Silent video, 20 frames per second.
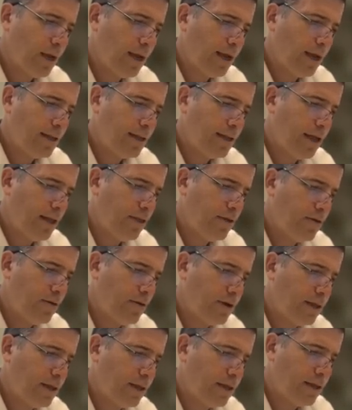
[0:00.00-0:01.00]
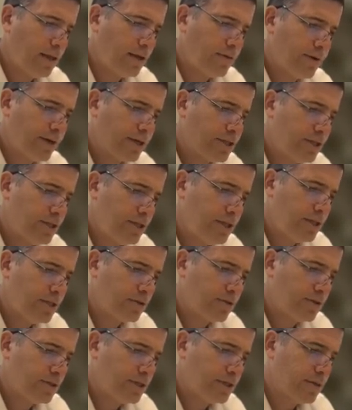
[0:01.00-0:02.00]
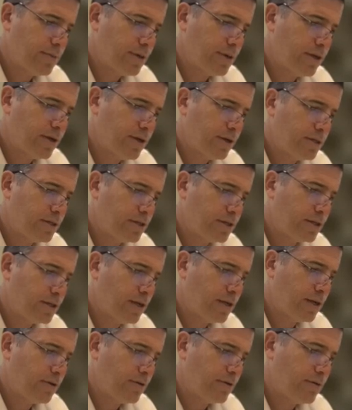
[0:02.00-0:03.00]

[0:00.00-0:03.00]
And the other direction is also because and